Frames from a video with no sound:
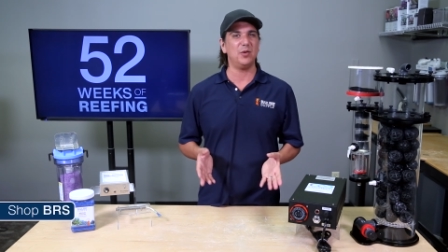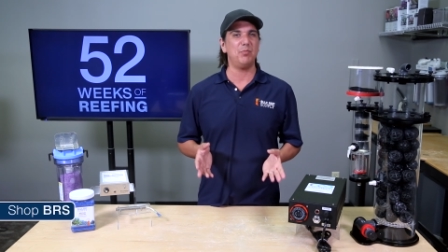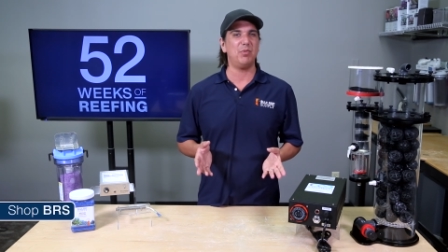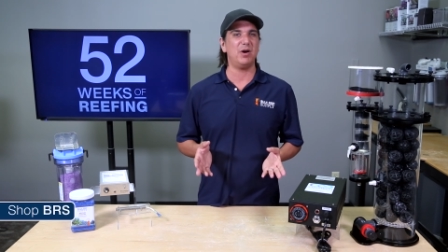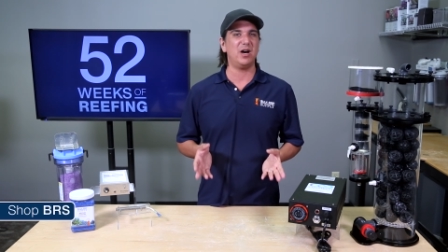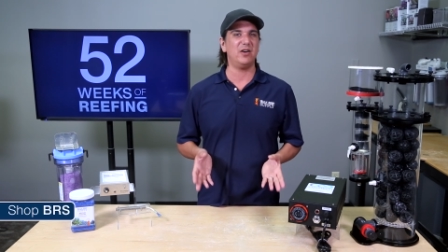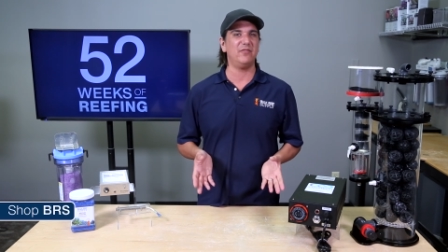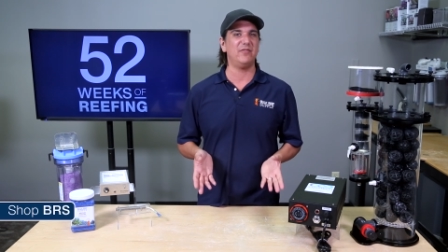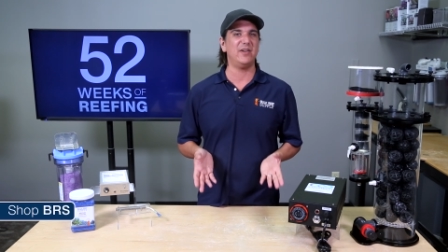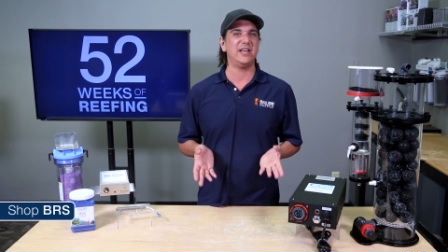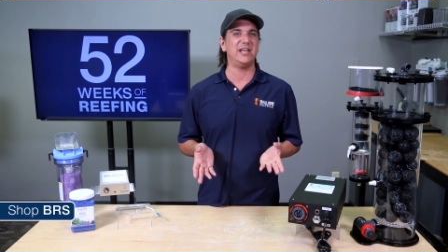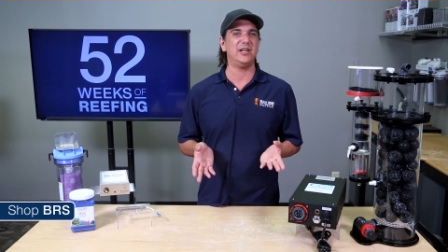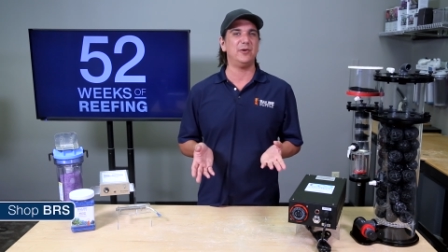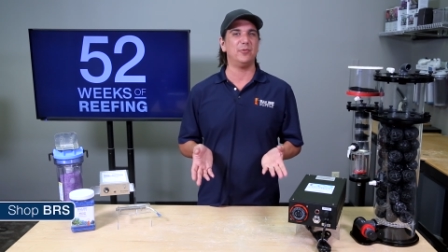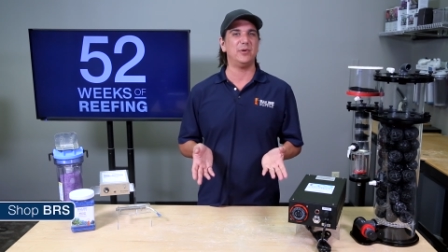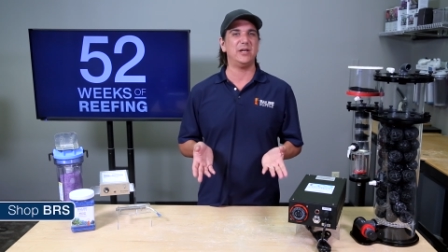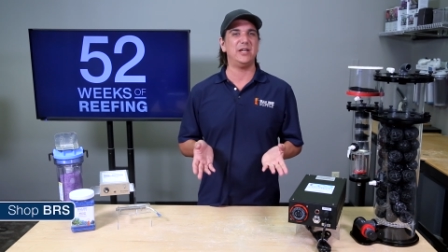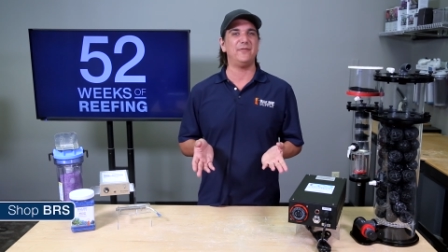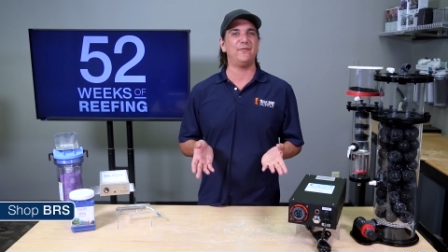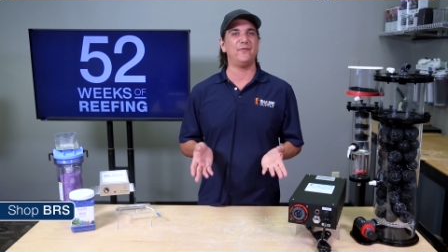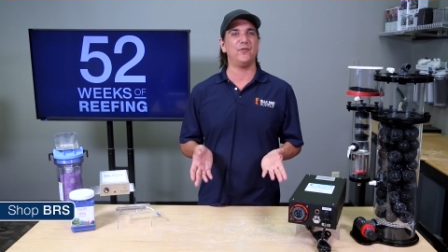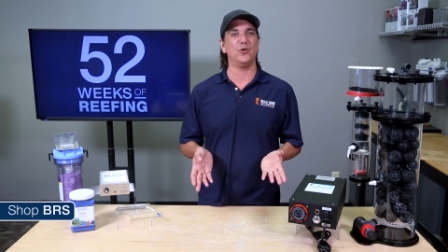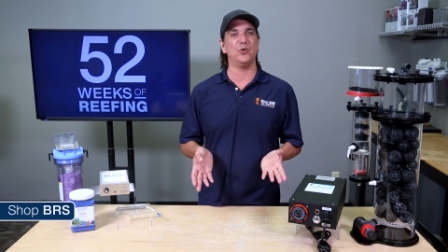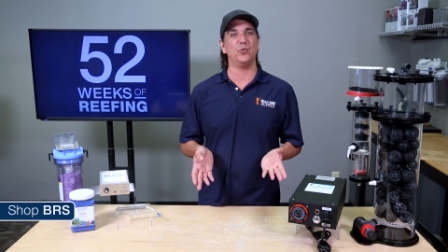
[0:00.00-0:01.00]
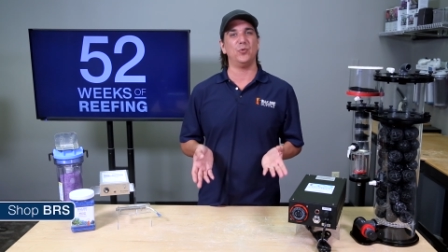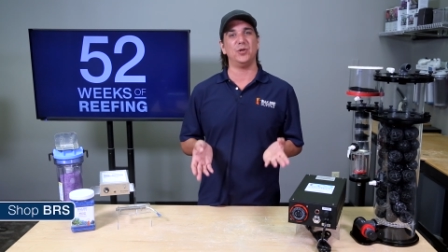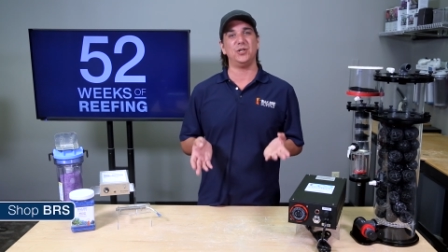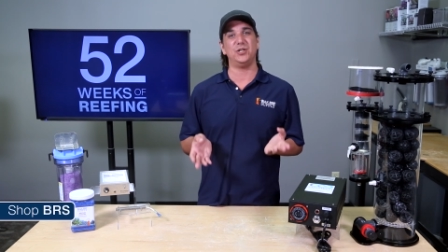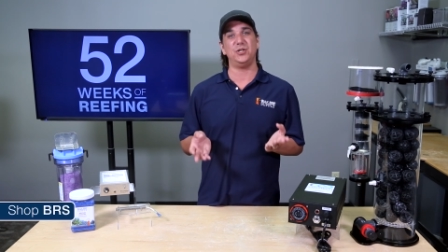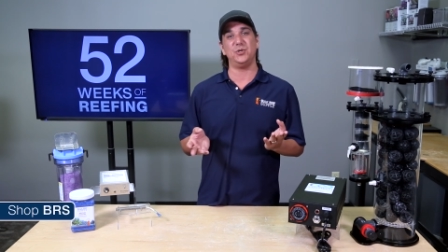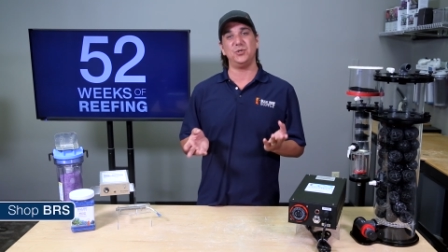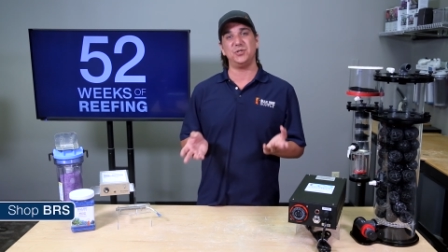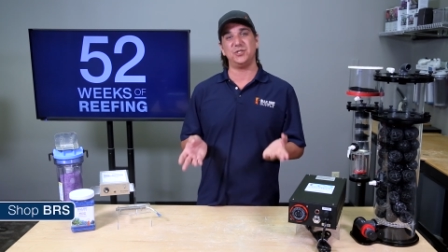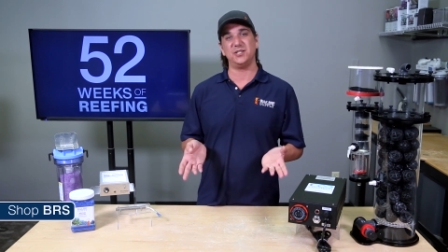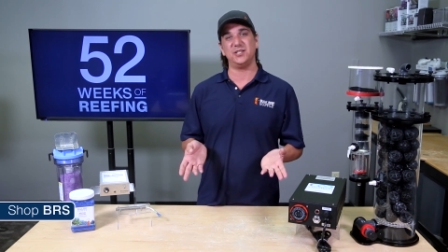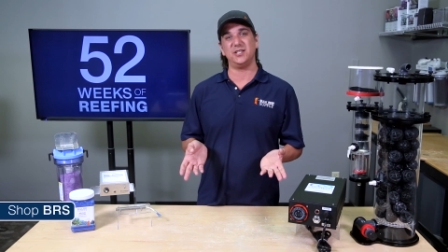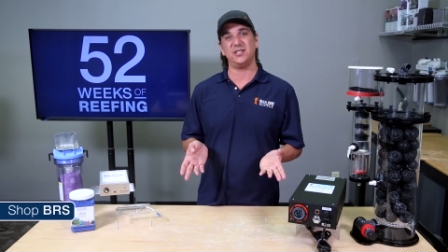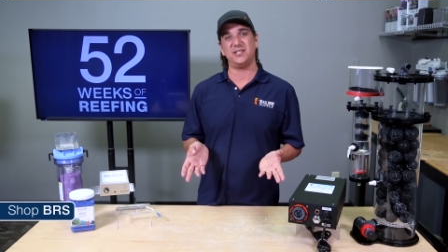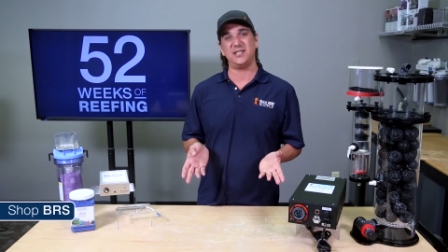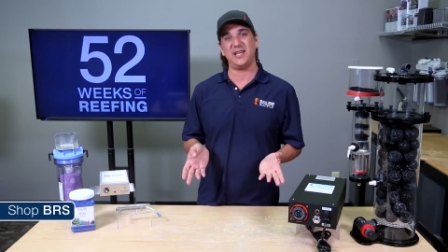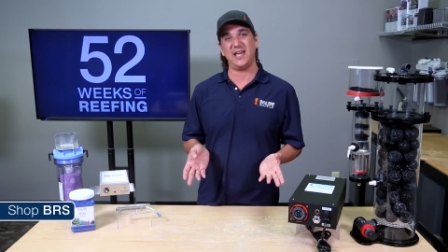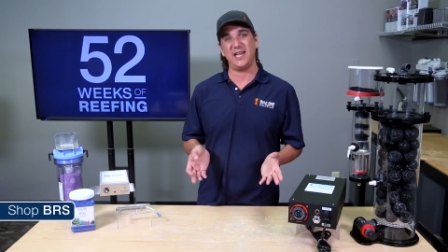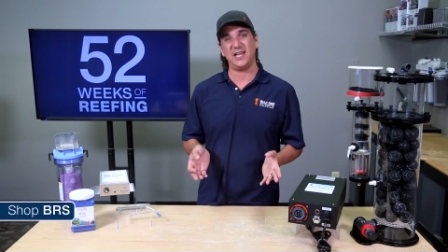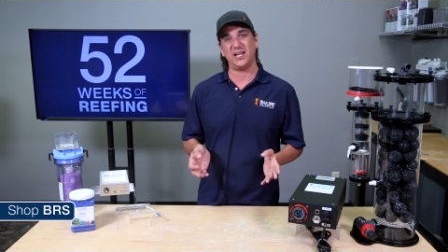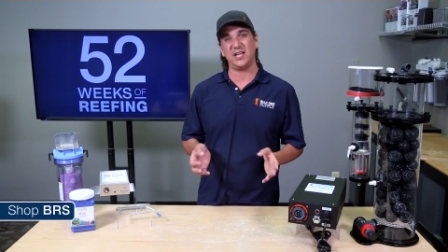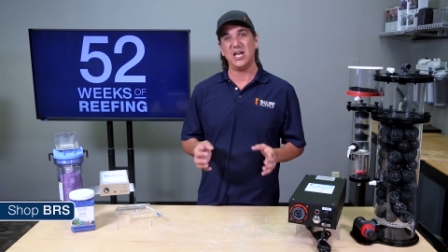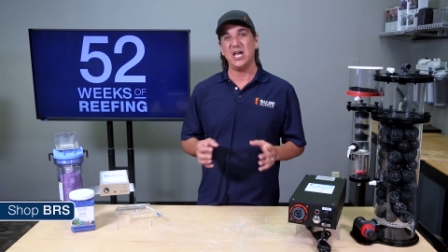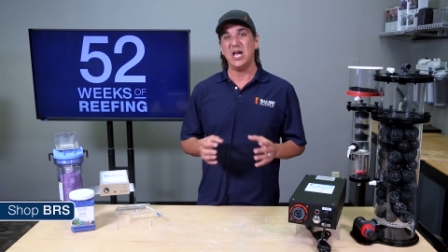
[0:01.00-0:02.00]
above any reefer would use in the
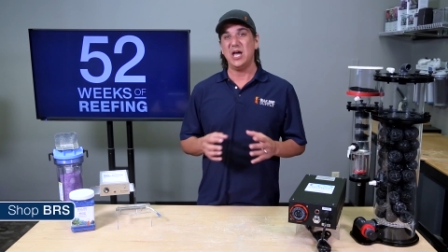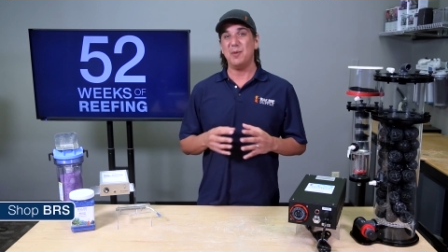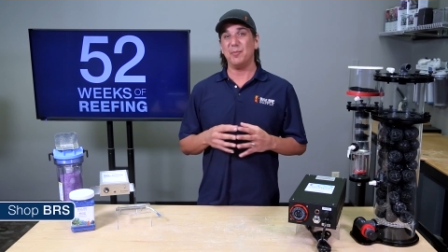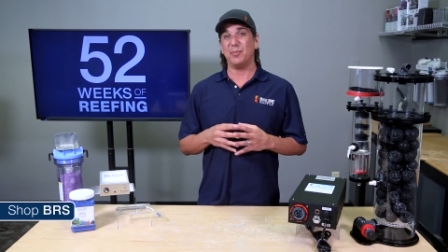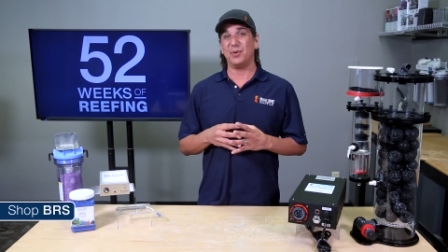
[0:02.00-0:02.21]
tank,